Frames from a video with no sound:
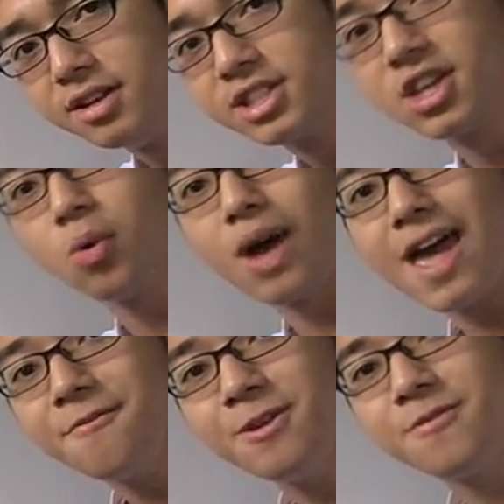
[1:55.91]
So
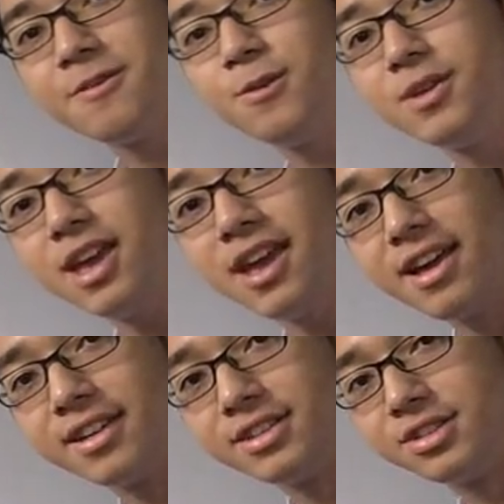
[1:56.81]
every few
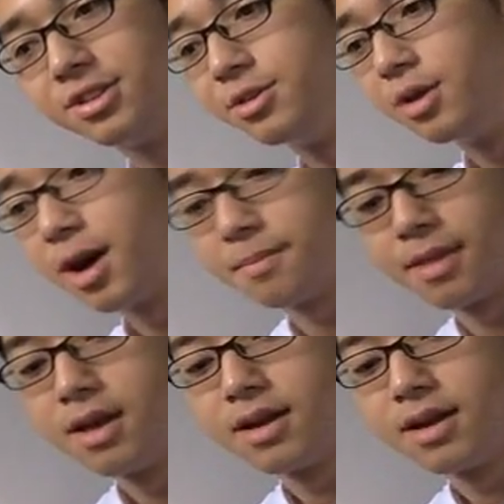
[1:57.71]
years, to